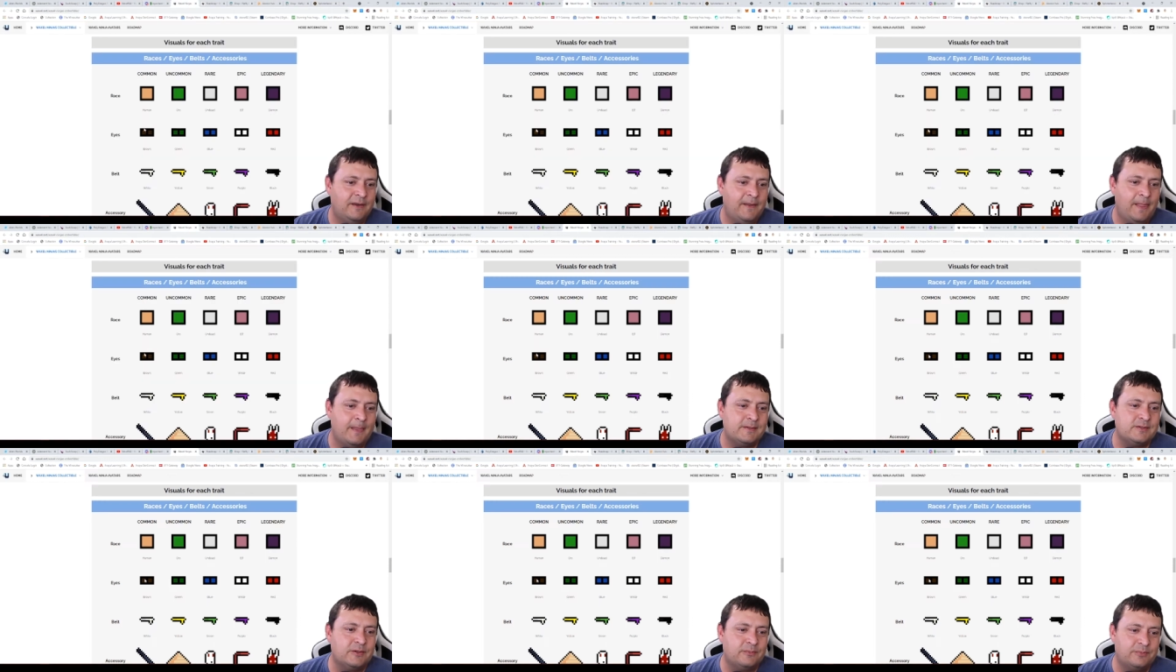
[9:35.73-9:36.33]

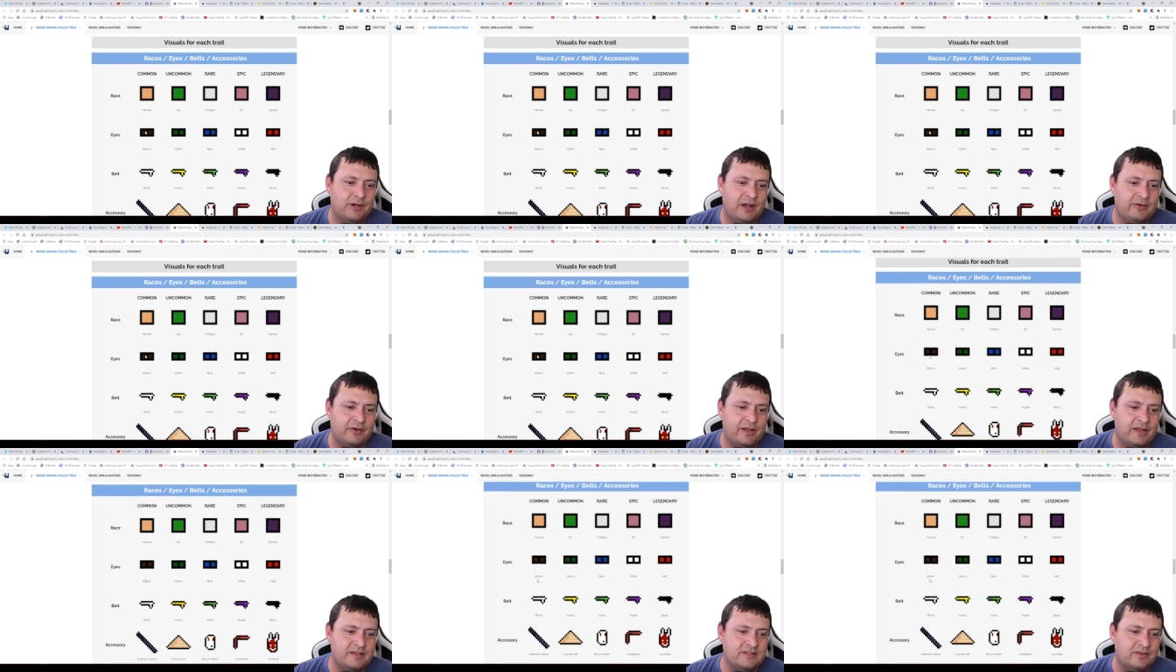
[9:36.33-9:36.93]
So brown
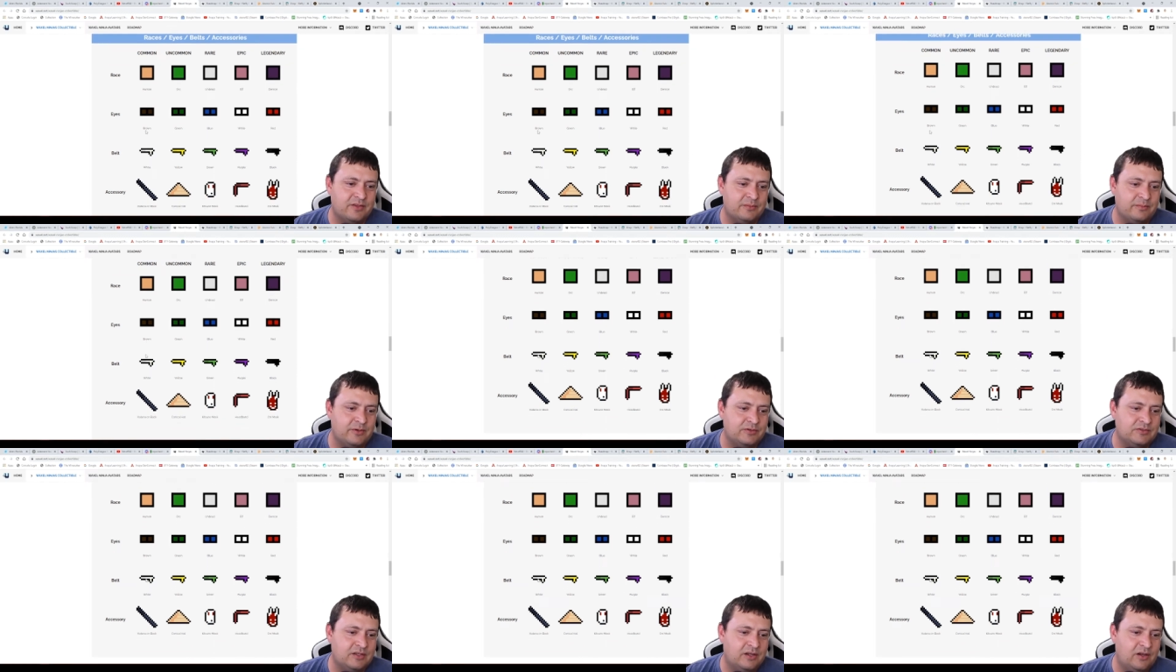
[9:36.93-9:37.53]
eyes are the
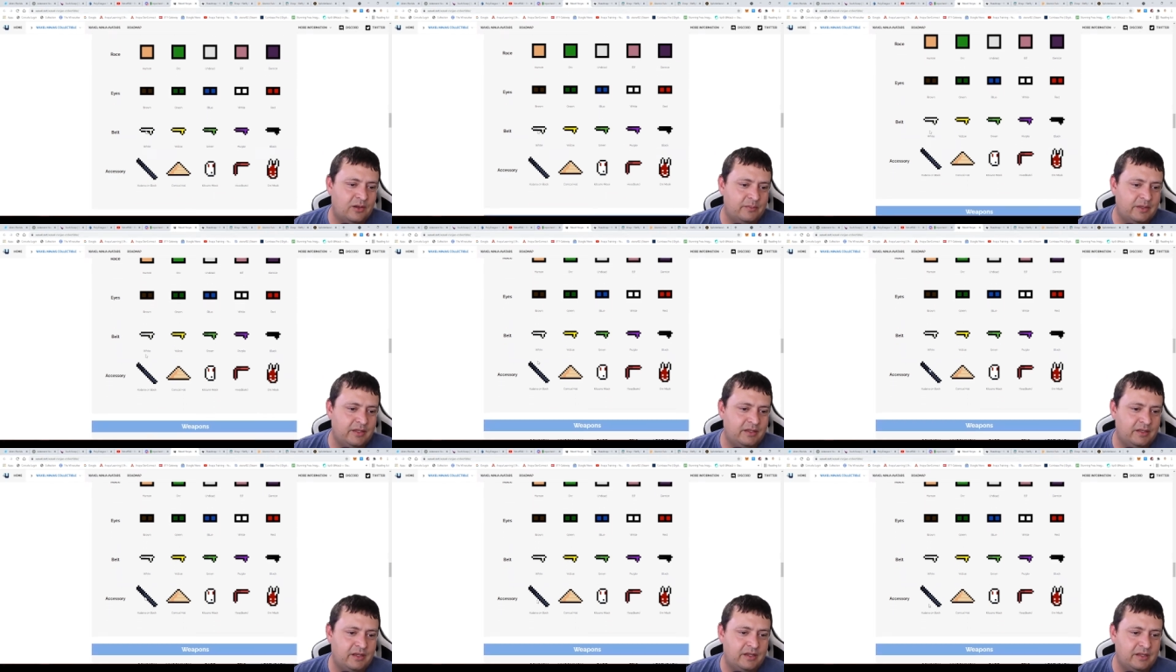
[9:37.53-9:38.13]
most
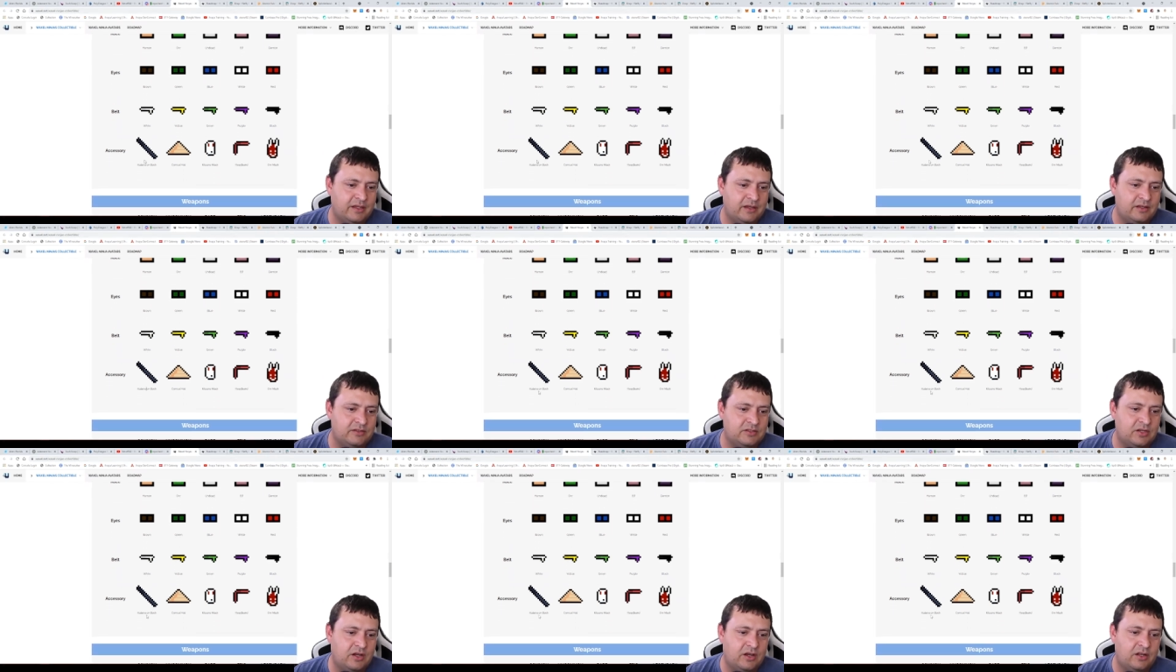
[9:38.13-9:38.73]
common. A
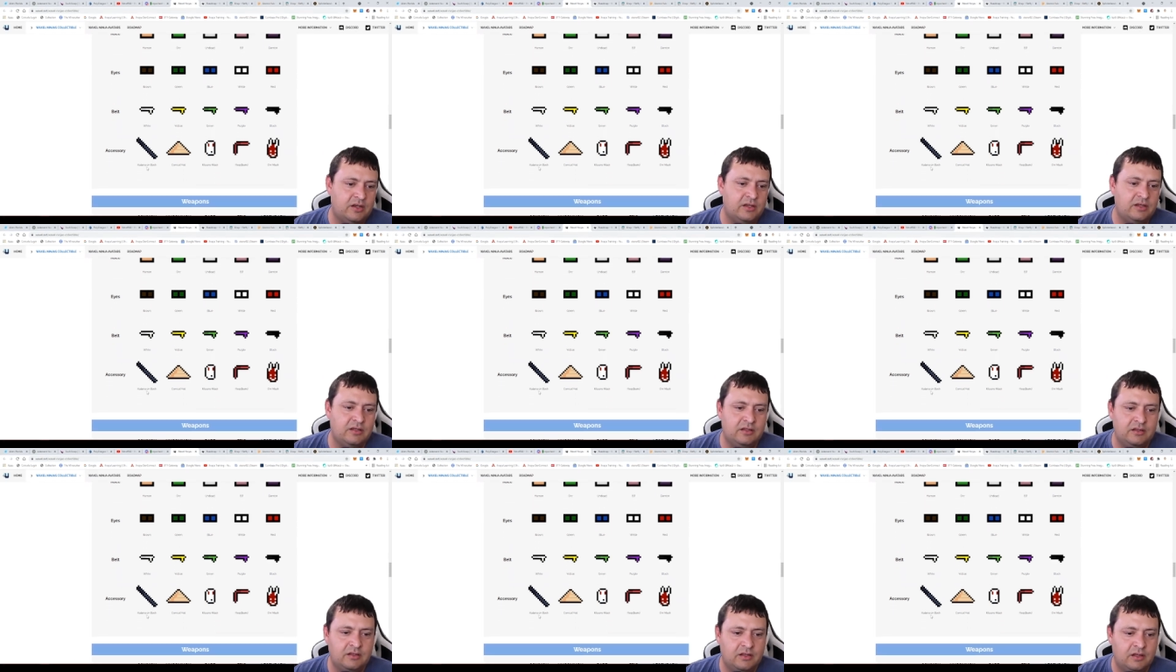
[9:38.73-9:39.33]

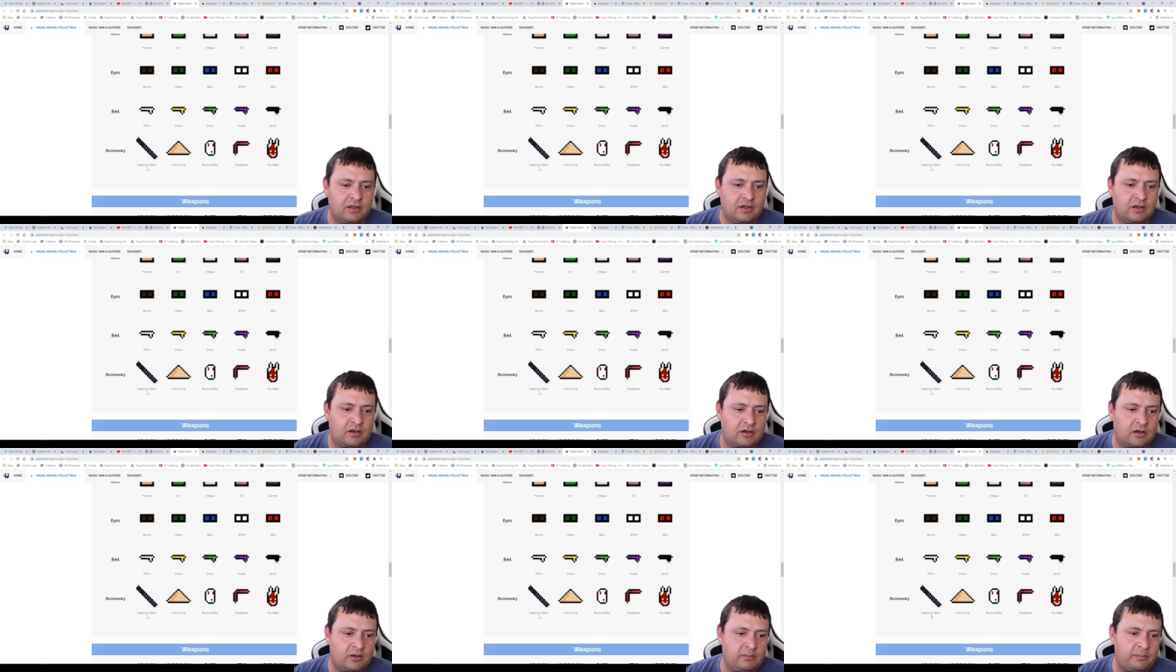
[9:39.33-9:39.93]
katana
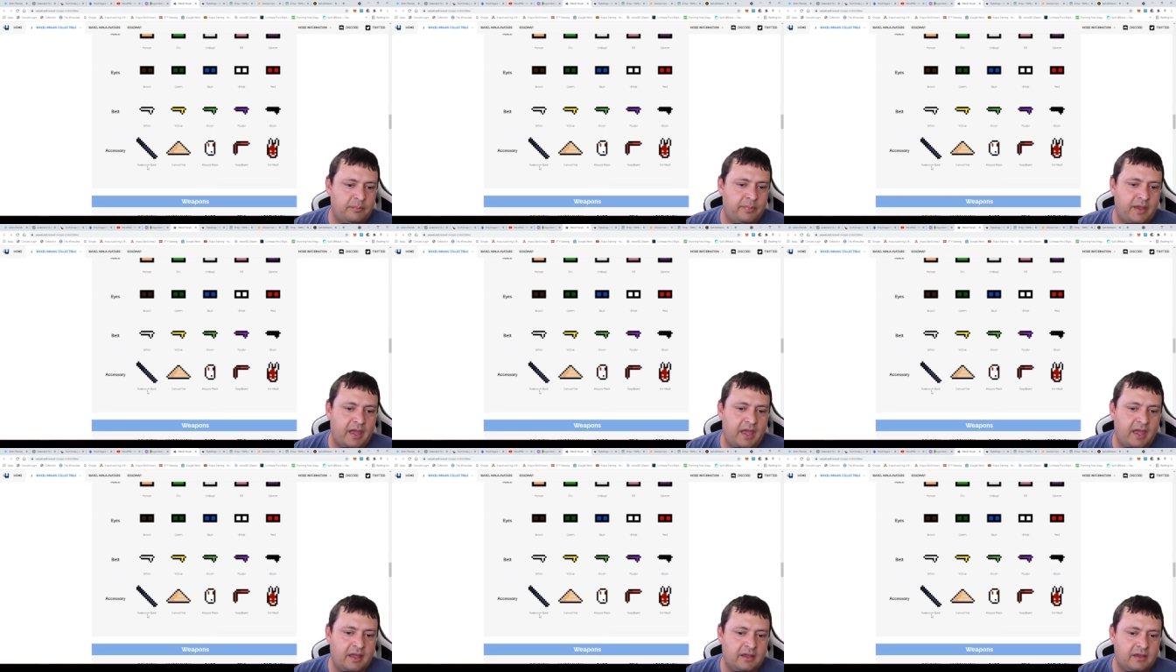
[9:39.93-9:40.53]
on
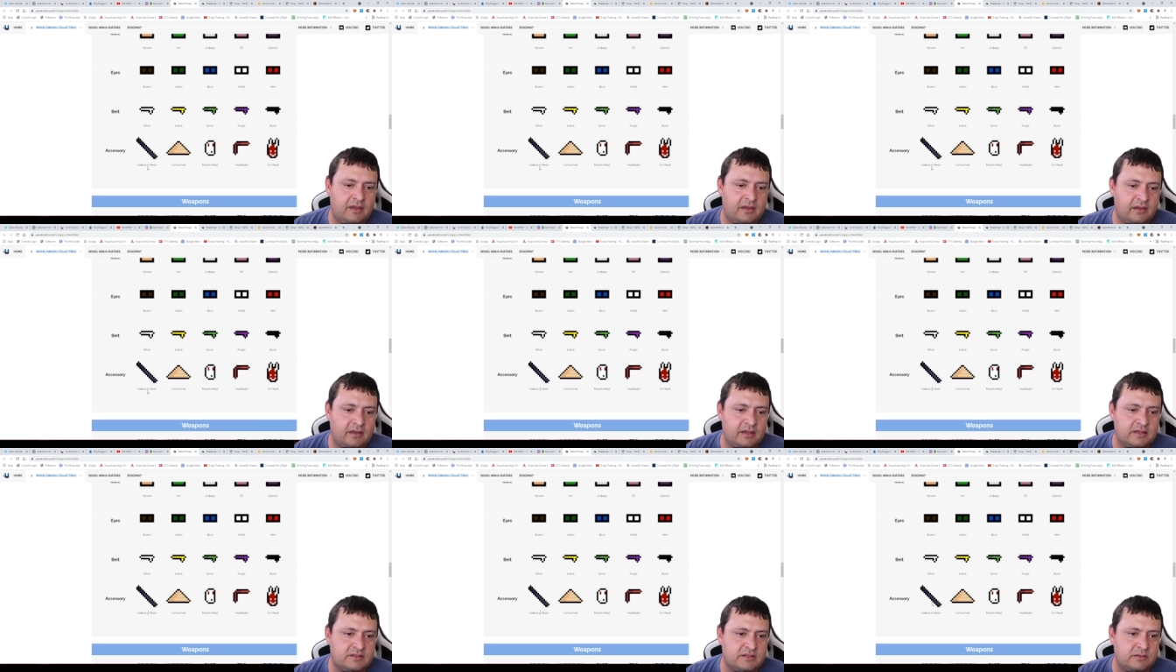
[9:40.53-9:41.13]
back
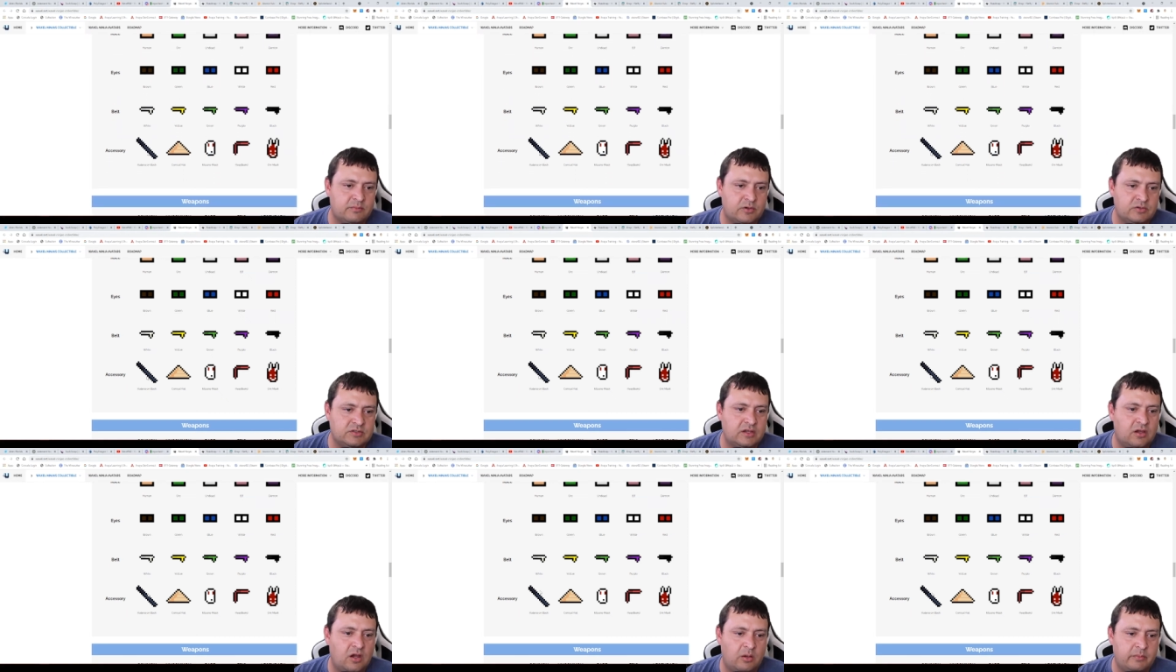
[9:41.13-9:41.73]
is the most
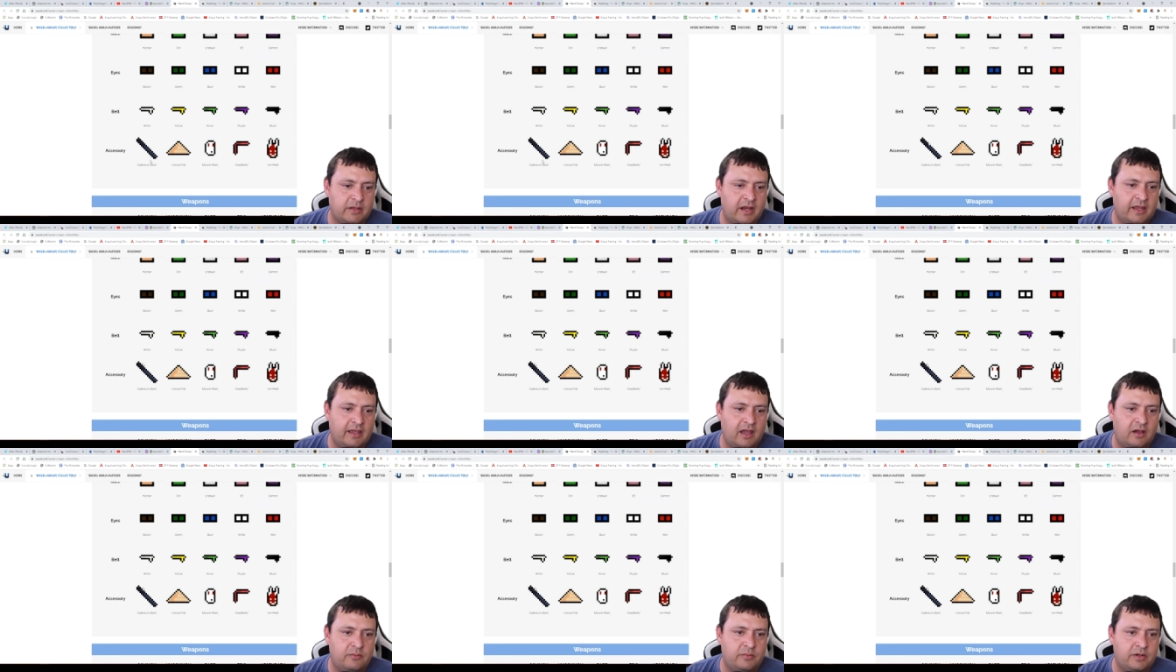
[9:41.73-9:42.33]
common. I
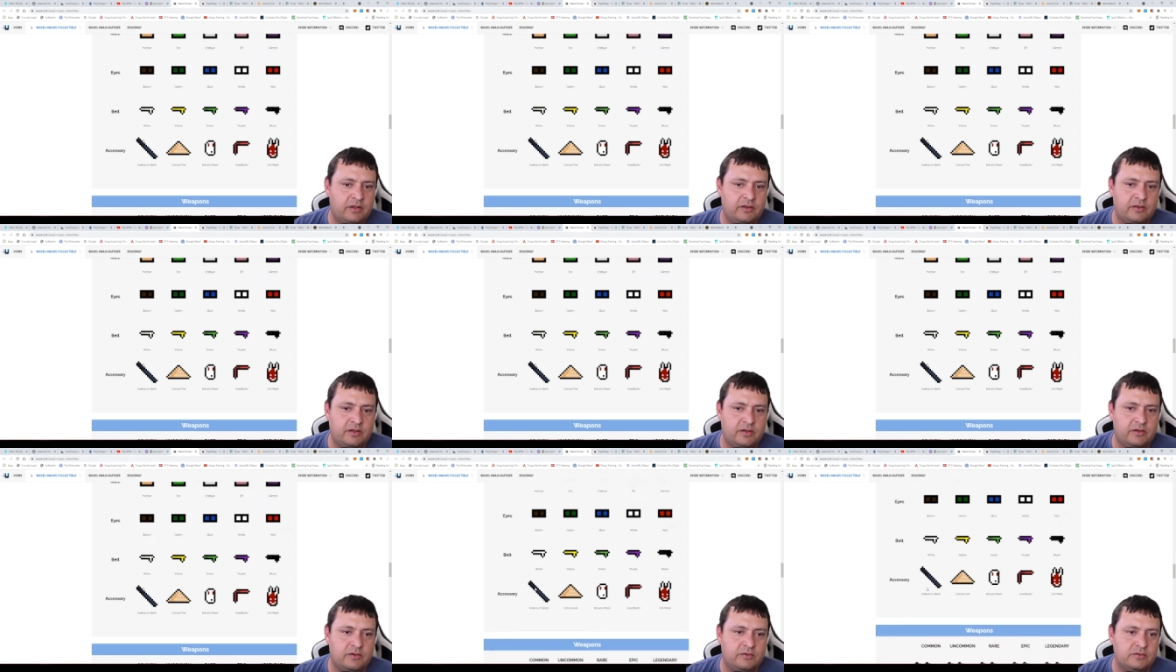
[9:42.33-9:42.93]
got one of
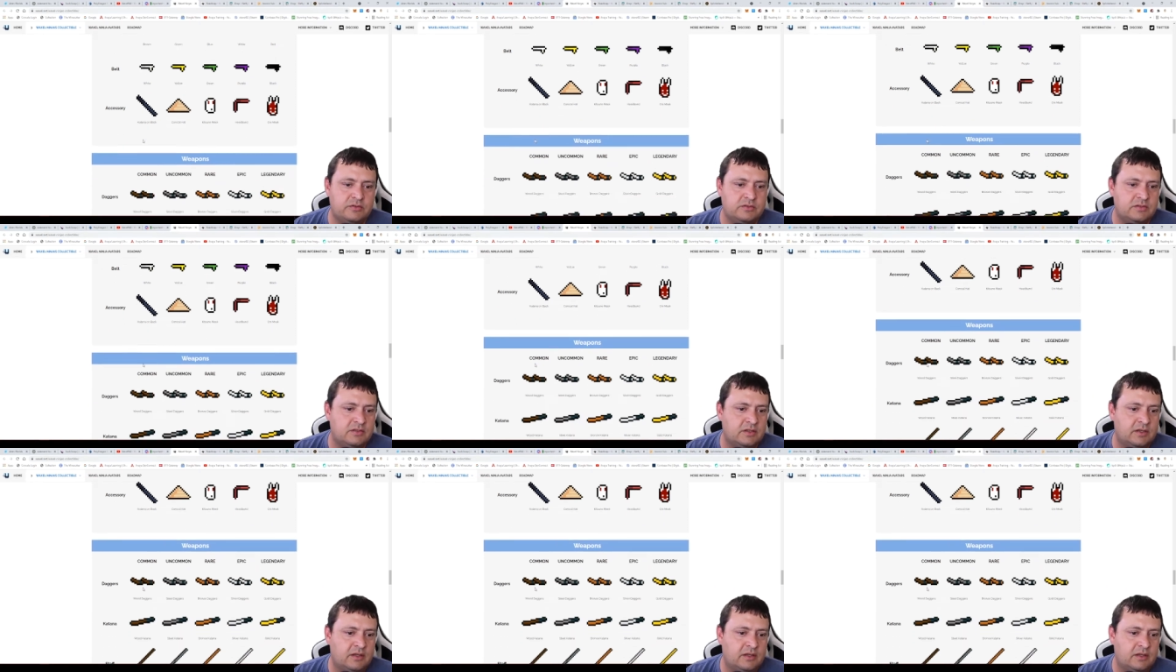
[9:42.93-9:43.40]
those.